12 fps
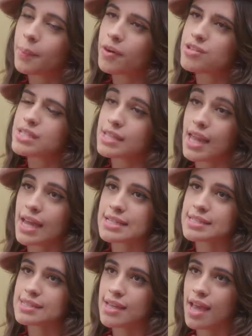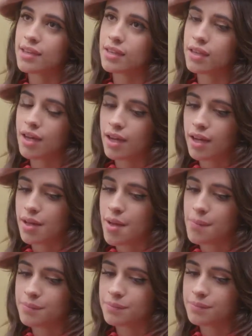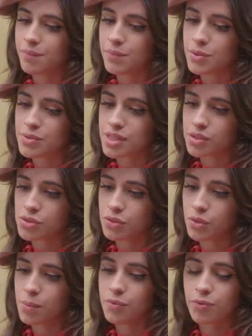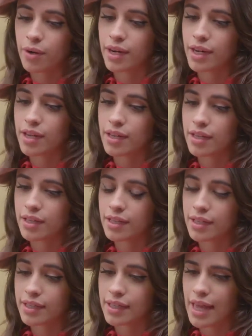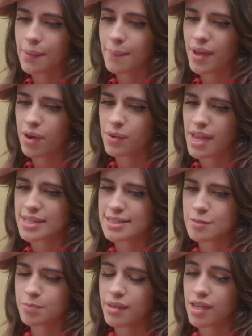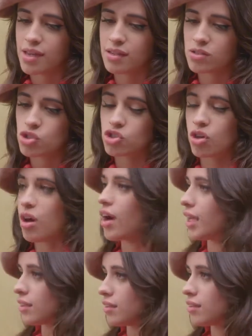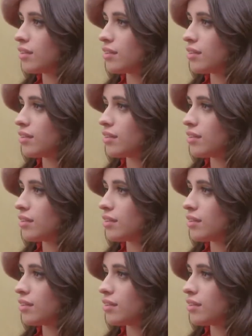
person that I sent um, music to before it came out has been Shawn.